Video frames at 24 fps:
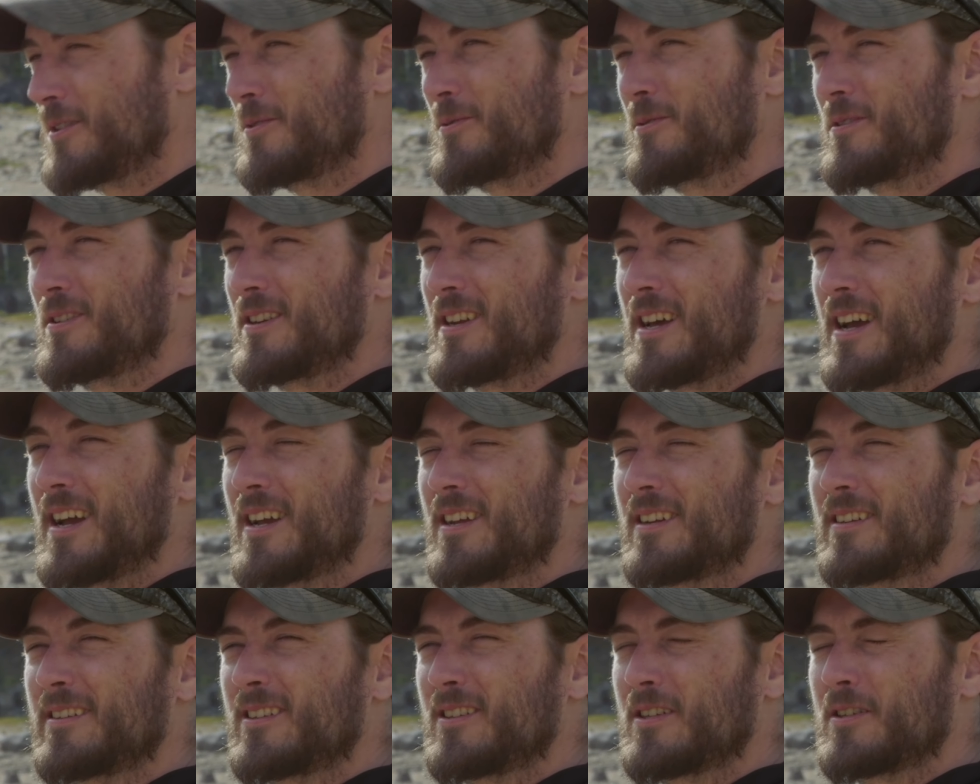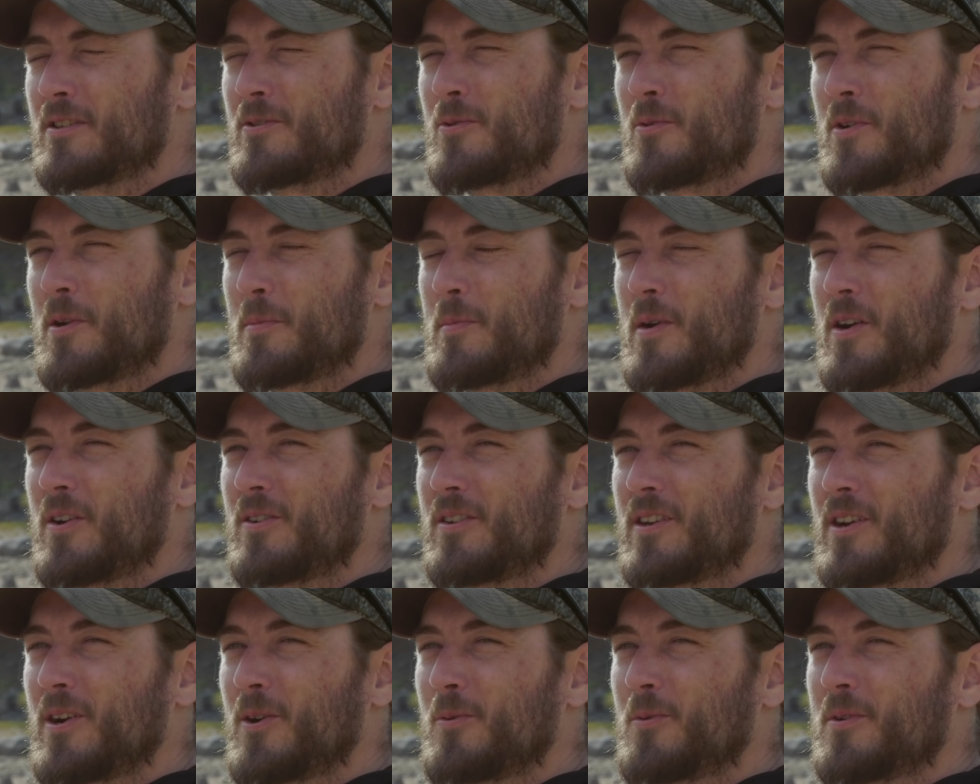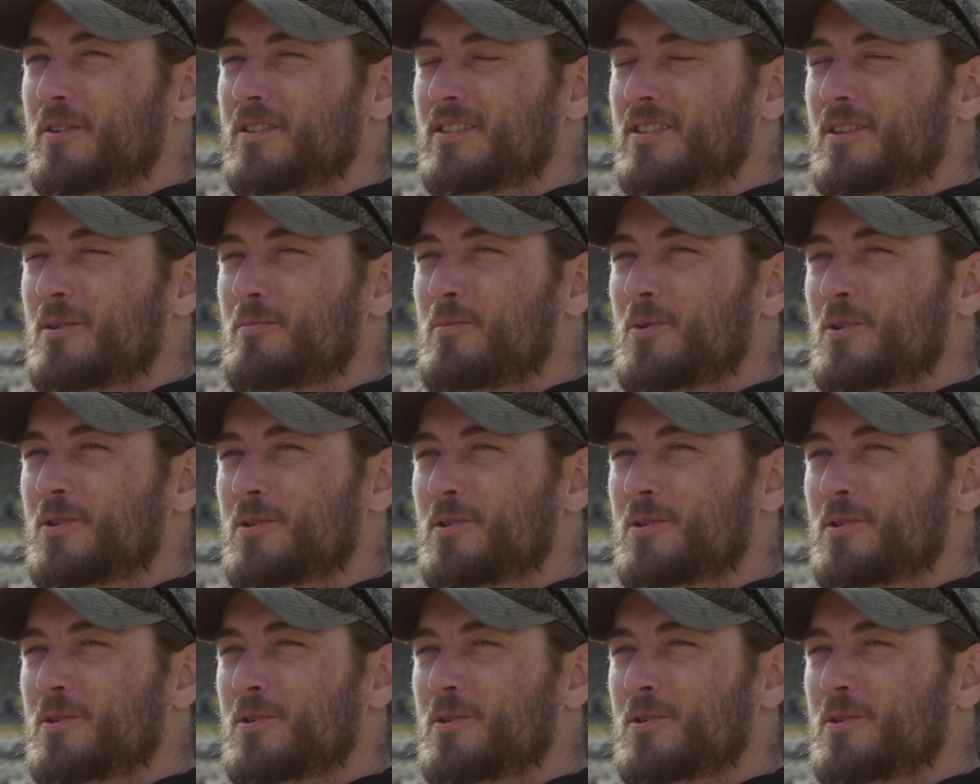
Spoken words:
through the night. A good 20-mile-an-hour wind's gonna push